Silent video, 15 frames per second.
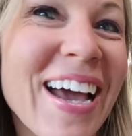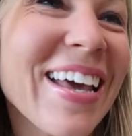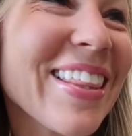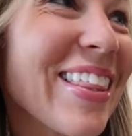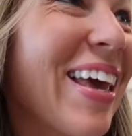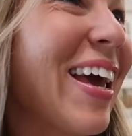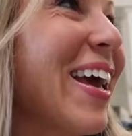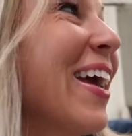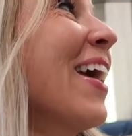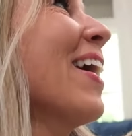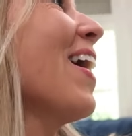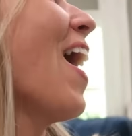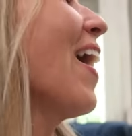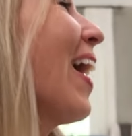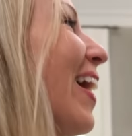I
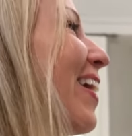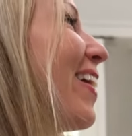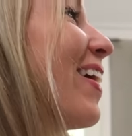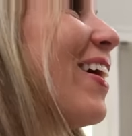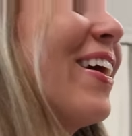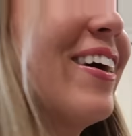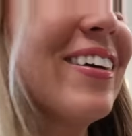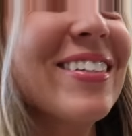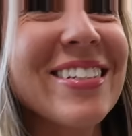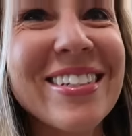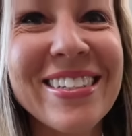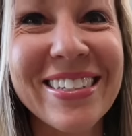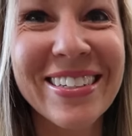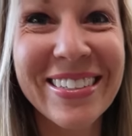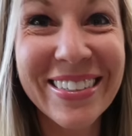think. All right, girls,
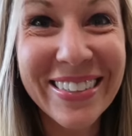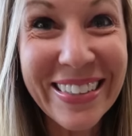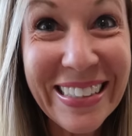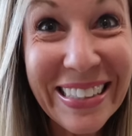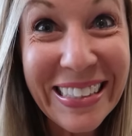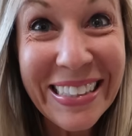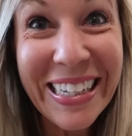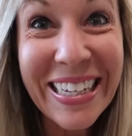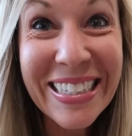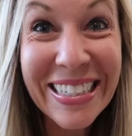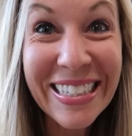let's